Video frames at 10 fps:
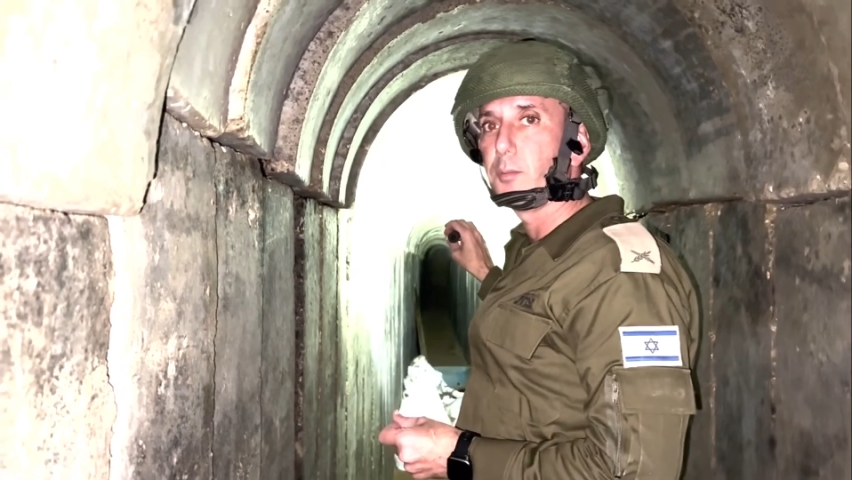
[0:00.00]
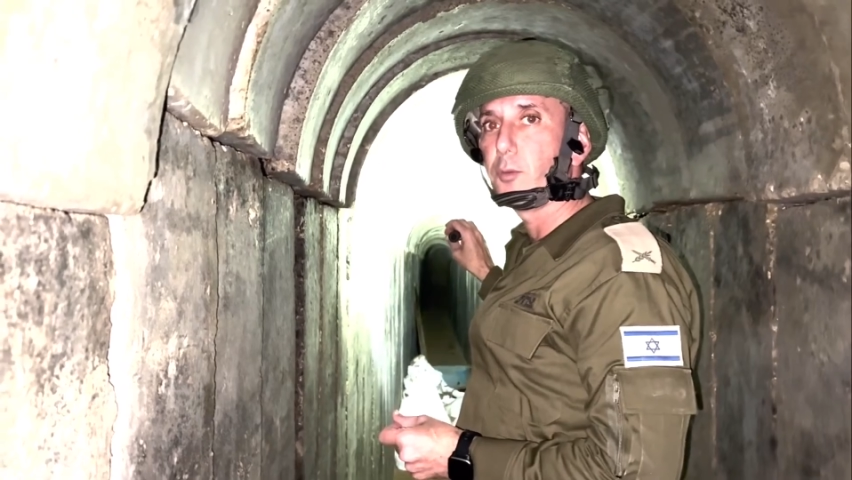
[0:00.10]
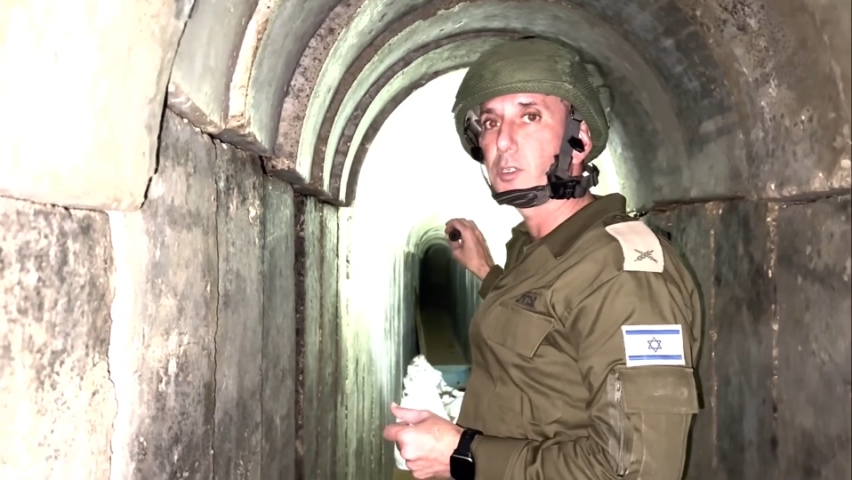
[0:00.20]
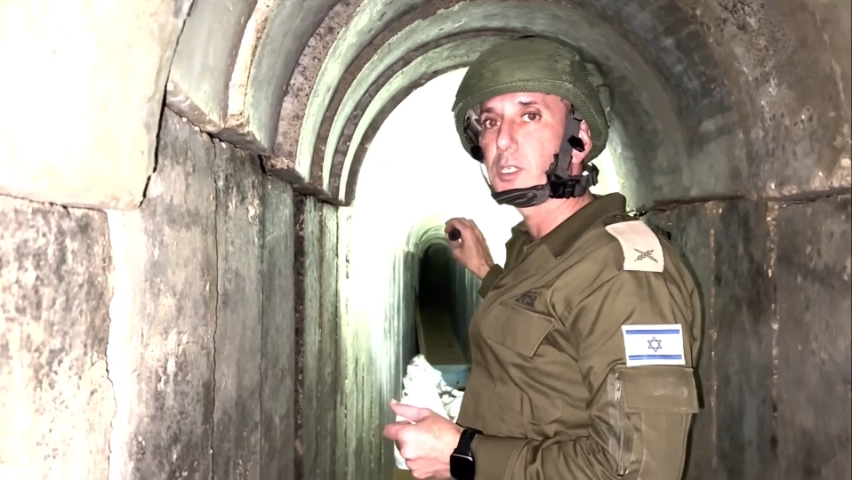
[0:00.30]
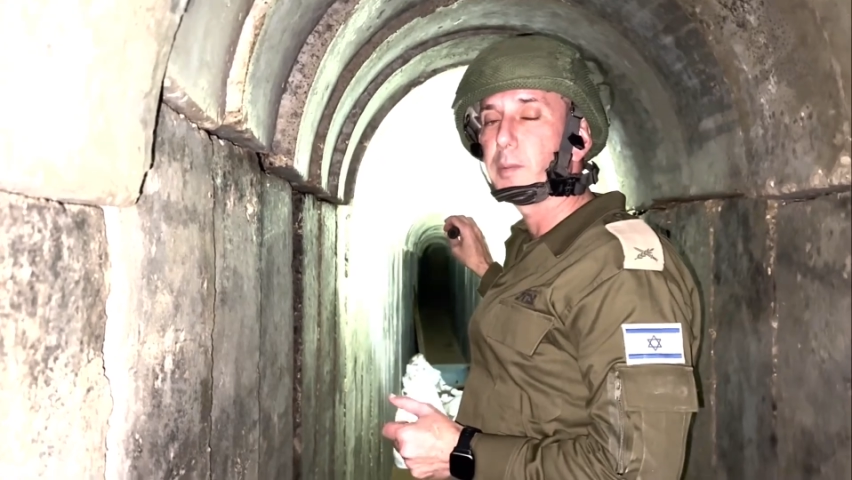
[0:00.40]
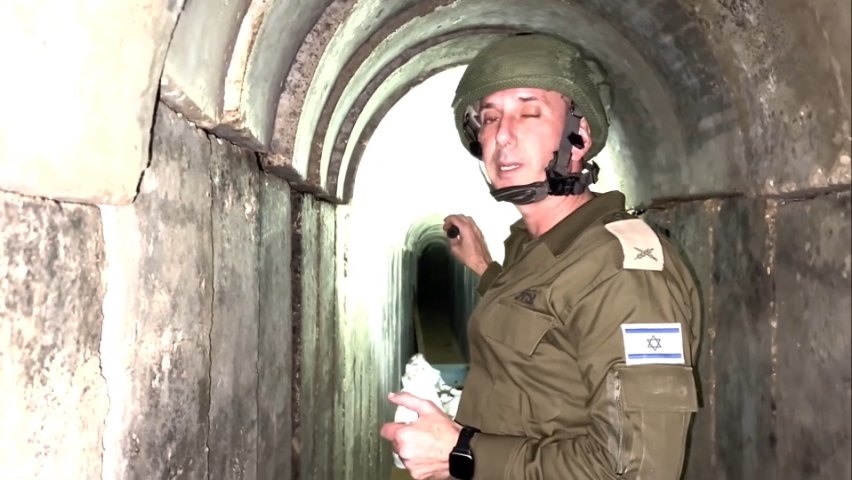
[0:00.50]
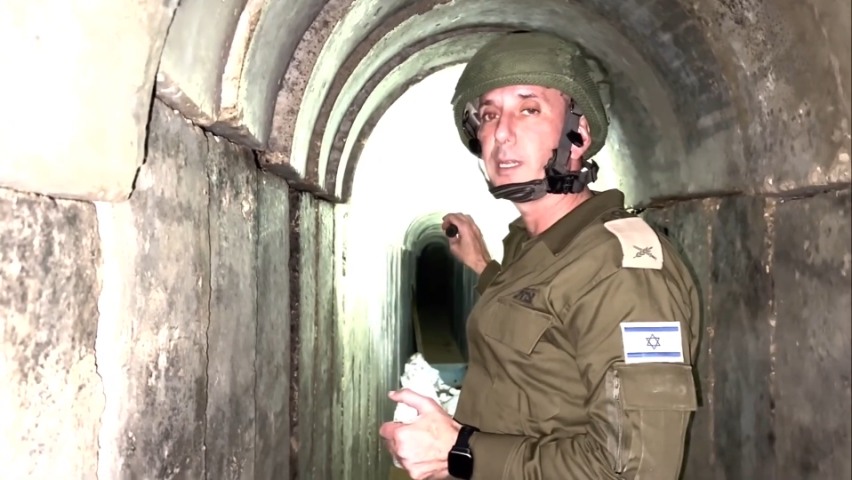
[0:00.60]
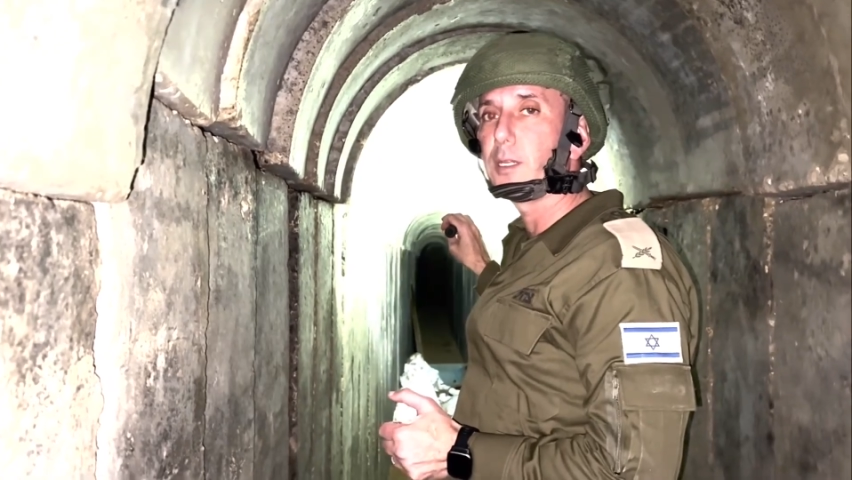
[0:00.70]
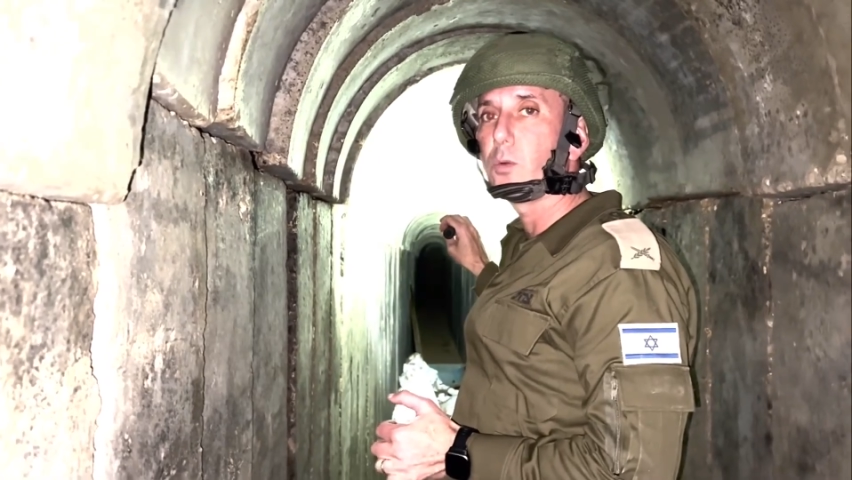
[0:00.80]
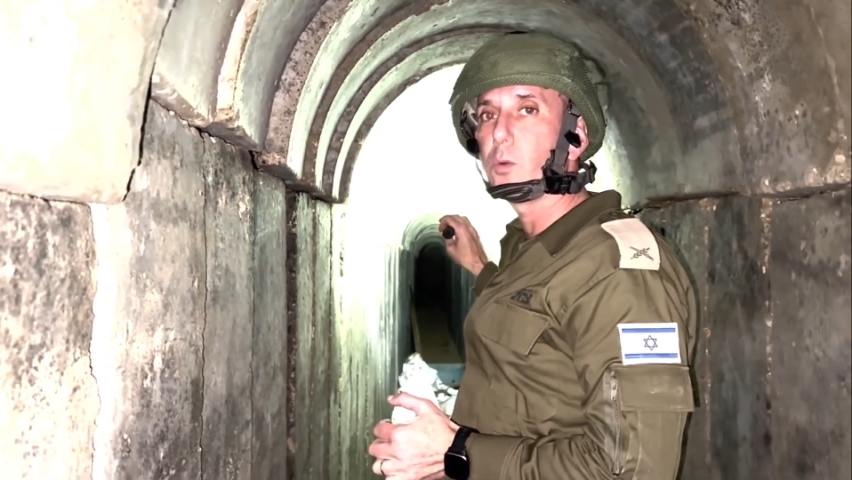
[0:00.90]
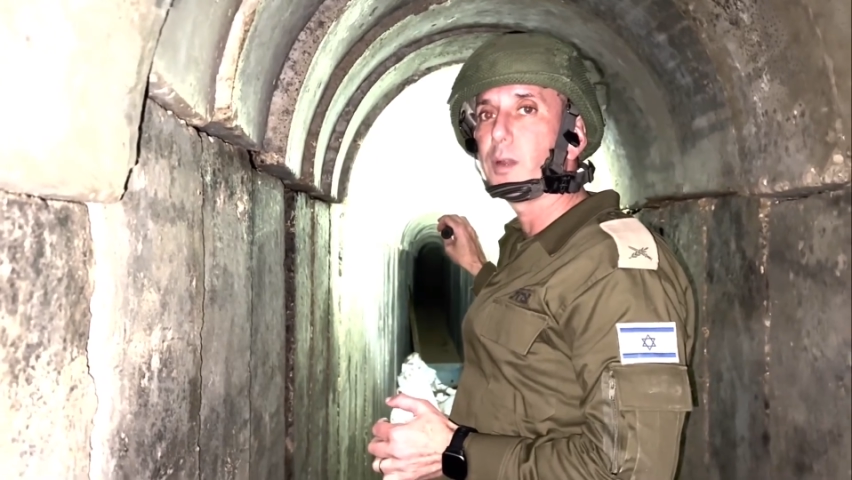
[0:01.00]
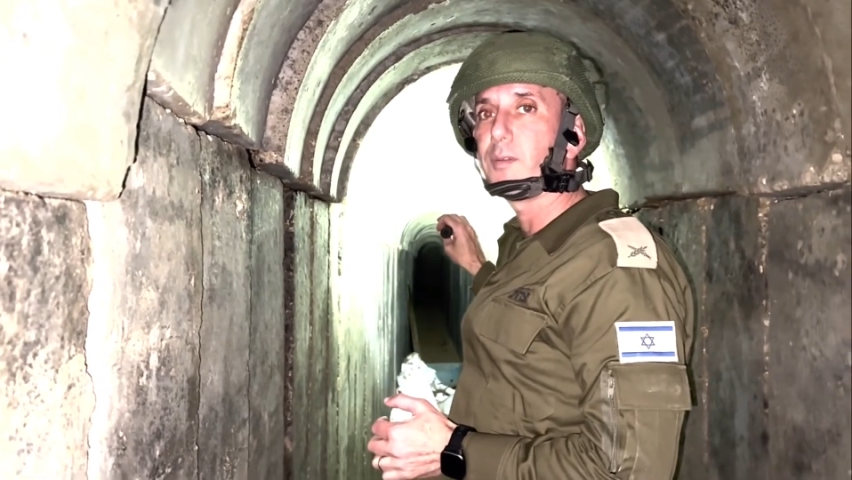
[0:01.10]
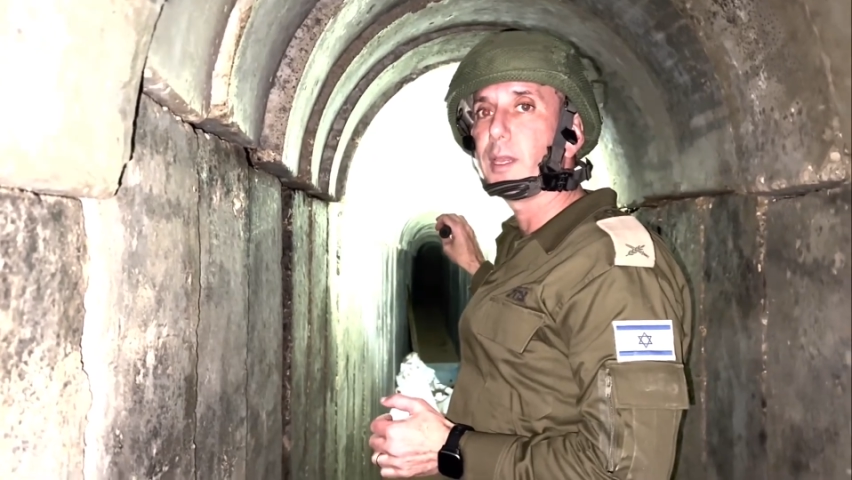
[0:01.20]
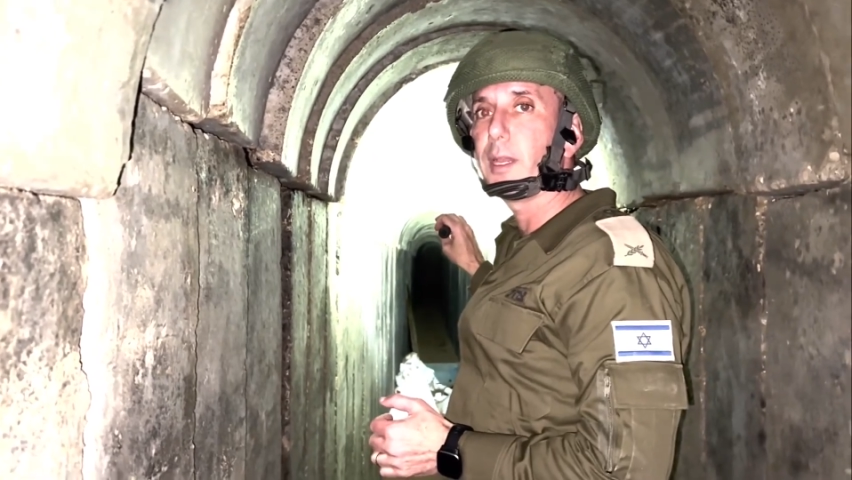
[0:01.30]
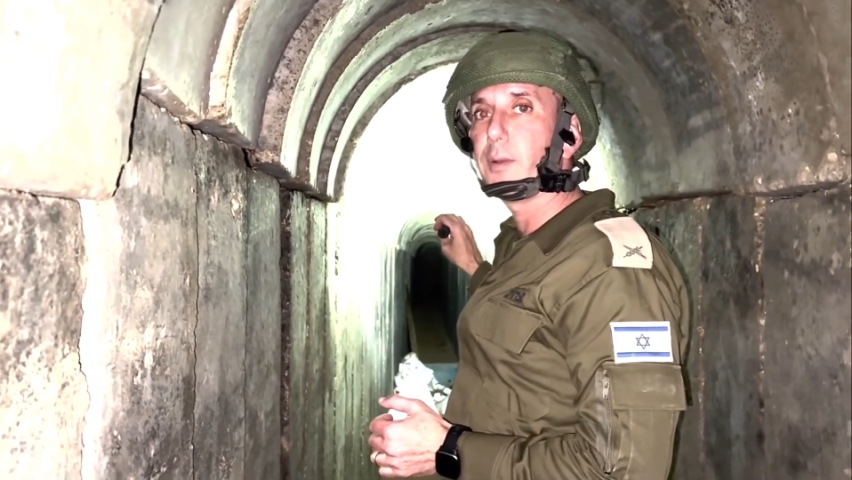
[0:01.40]
approximately to one
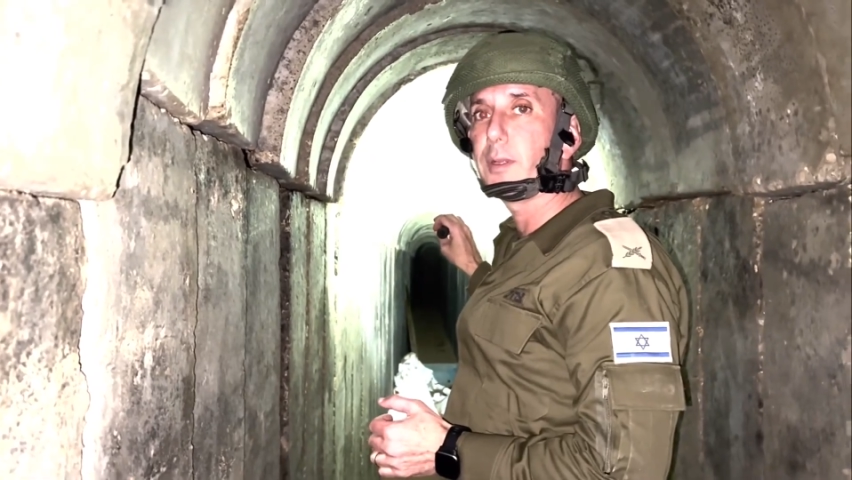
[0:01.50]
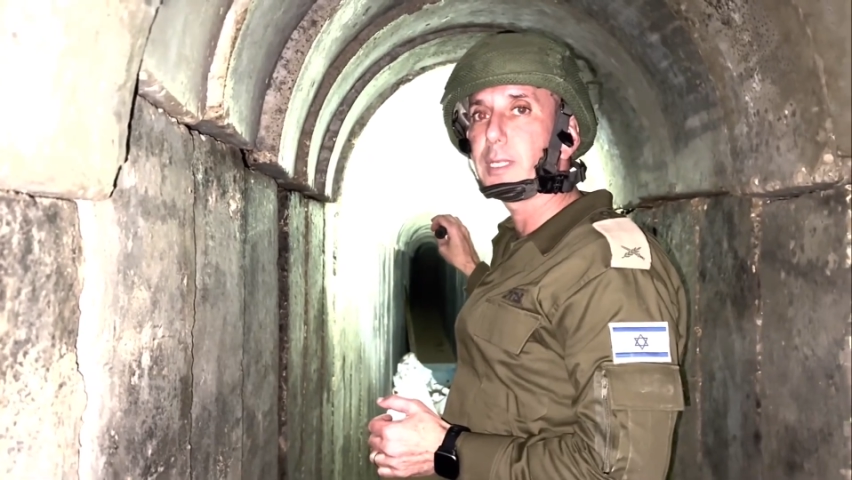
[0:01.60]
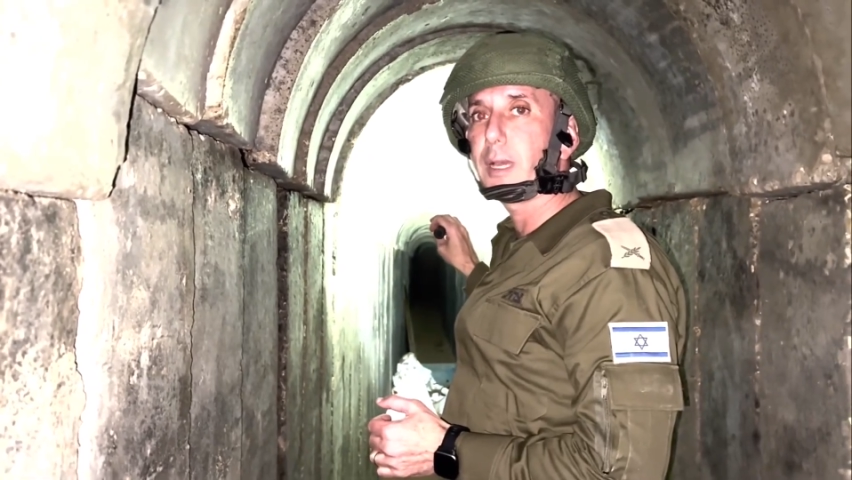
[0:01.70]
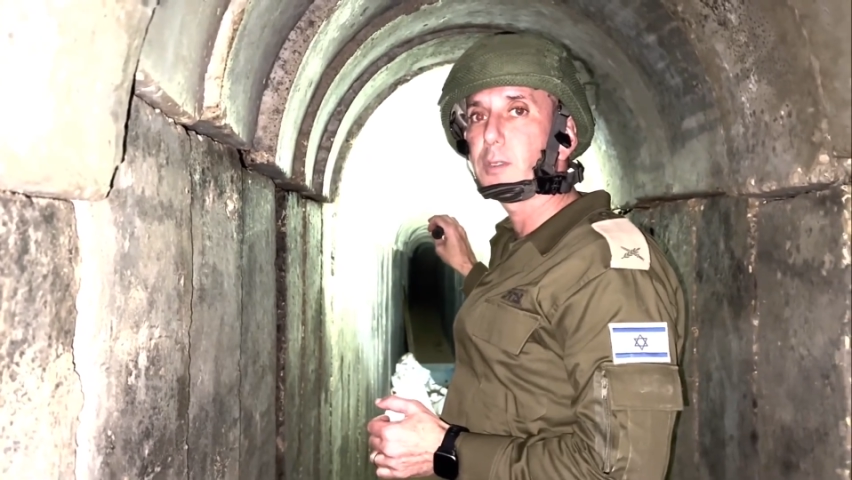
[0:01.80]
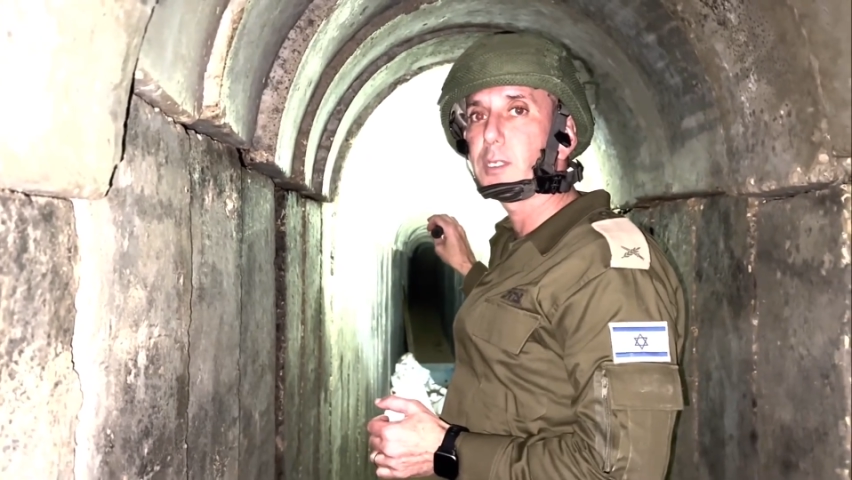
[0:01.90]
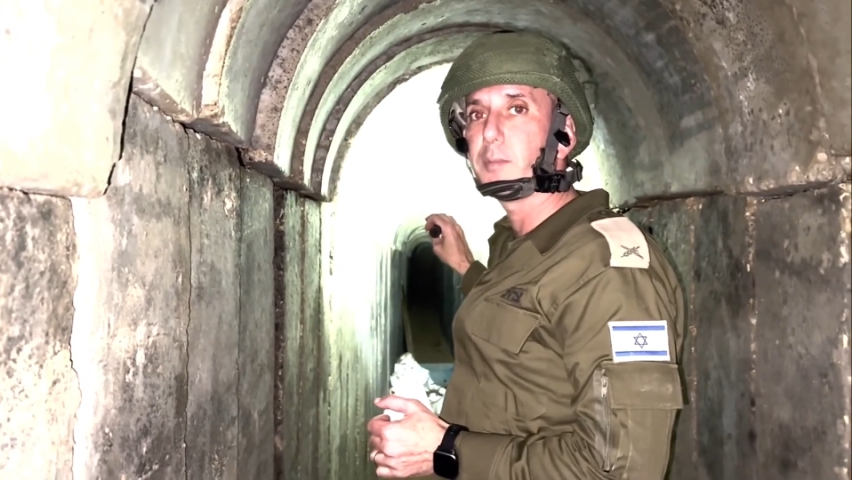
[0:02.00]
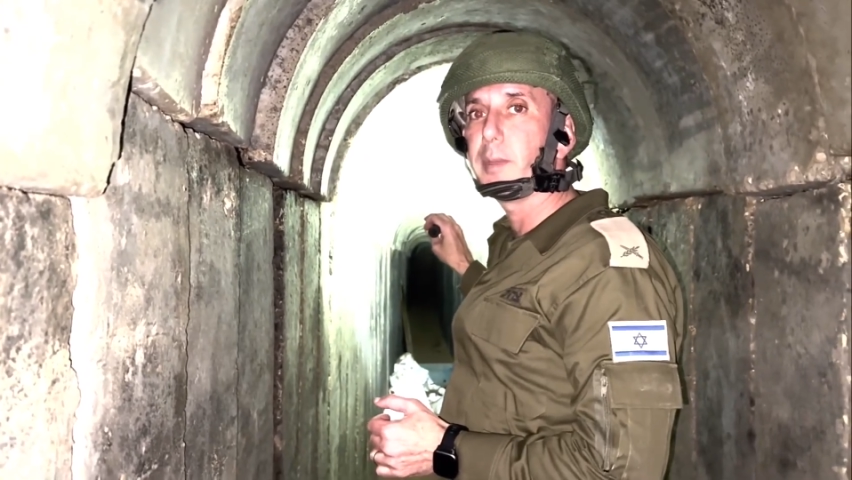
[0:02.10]
of the areas outside,